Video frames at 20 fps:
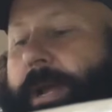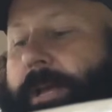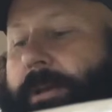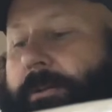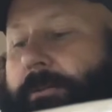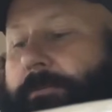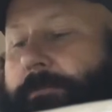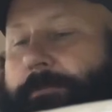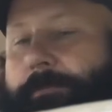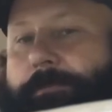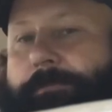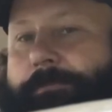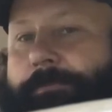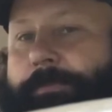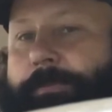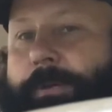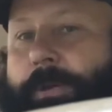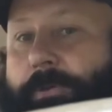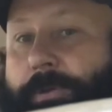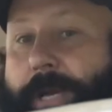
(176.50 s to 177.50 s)
ale,
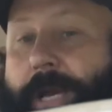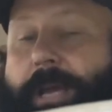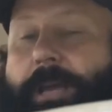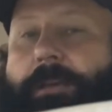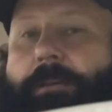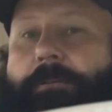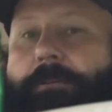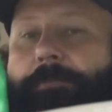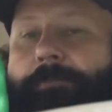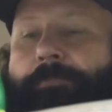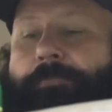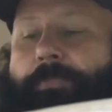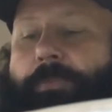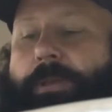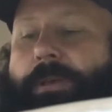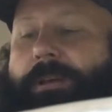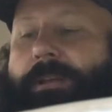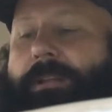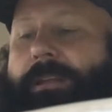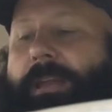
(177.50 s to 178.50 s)
okay?
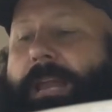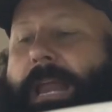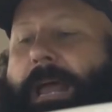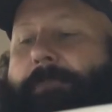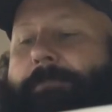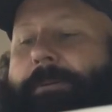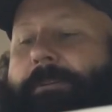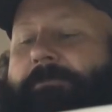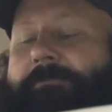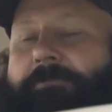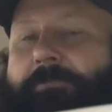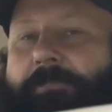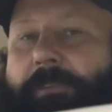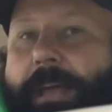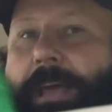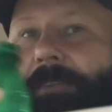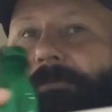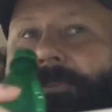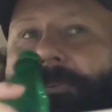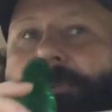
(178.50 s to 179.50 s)
Lemon
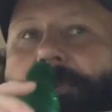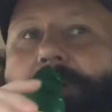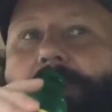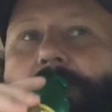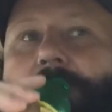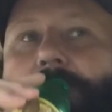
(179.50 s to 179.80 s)
flavored.